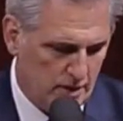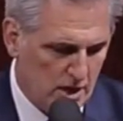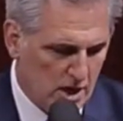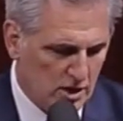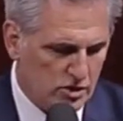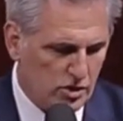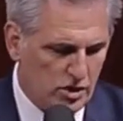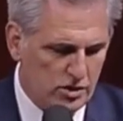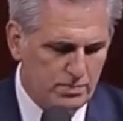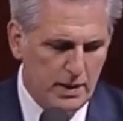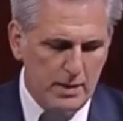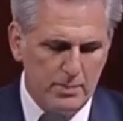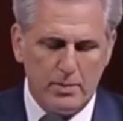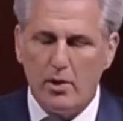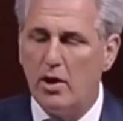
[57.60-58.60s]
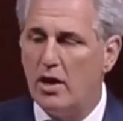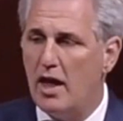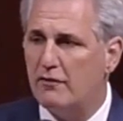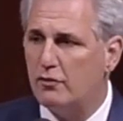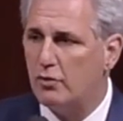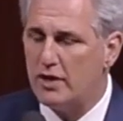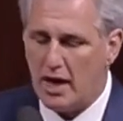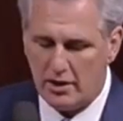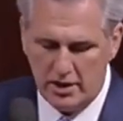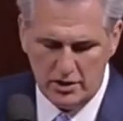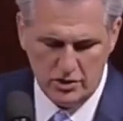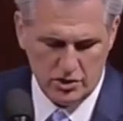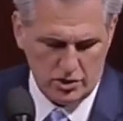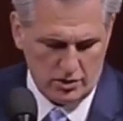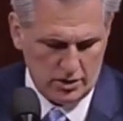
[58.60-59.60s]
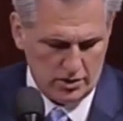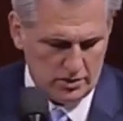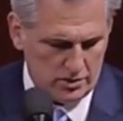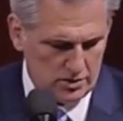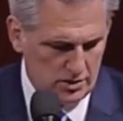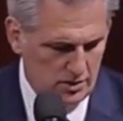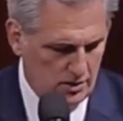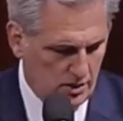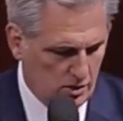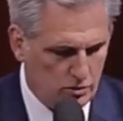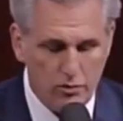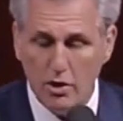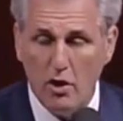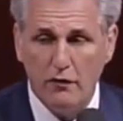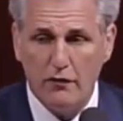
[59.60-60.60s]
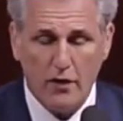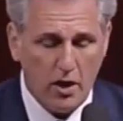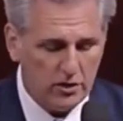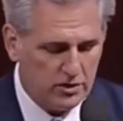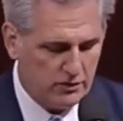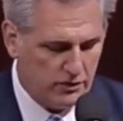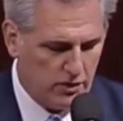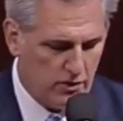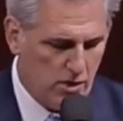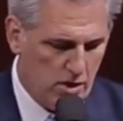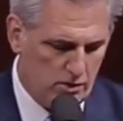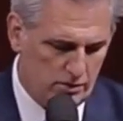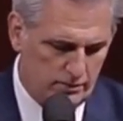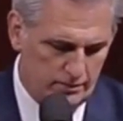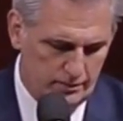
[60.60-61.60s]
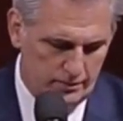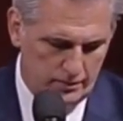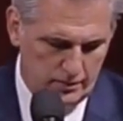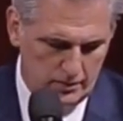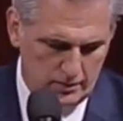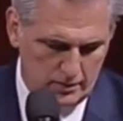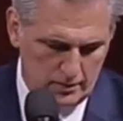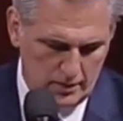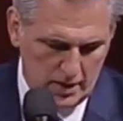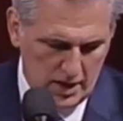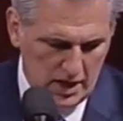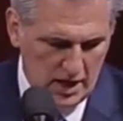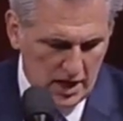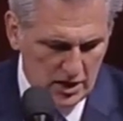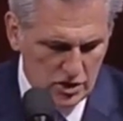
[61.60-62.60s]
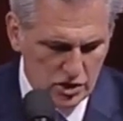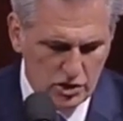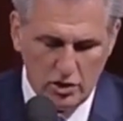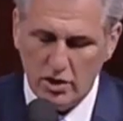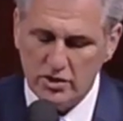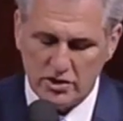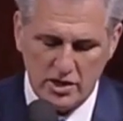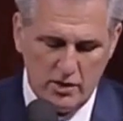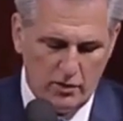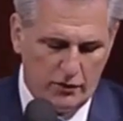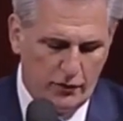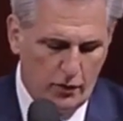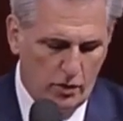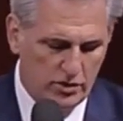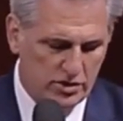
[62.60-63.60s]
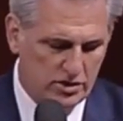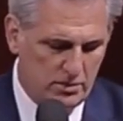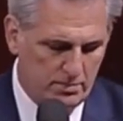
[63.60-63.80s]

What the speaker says: So these people are left without insurance through no fault of their own. Insurance they were forced to